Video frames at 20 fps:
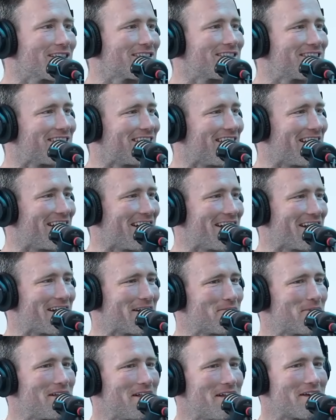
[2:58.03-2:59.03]

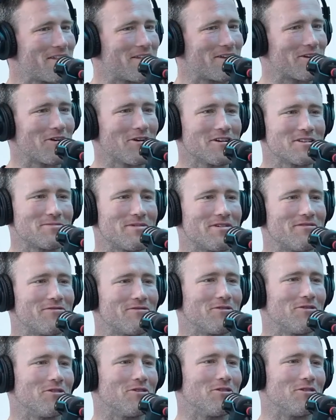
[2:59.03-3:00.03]
The guys
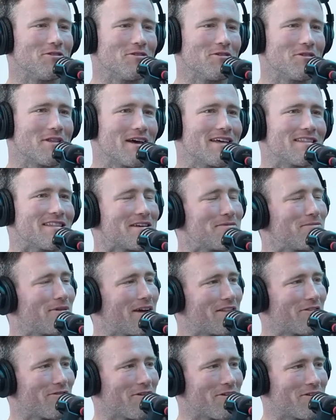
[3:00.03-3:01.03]
before that had played
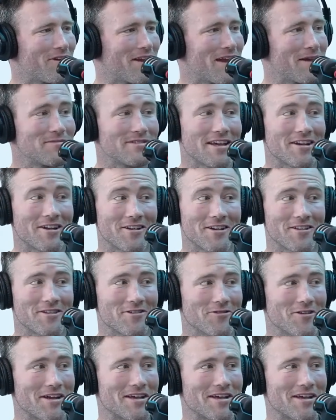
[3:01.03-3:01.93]
300 games, they don't get the ring.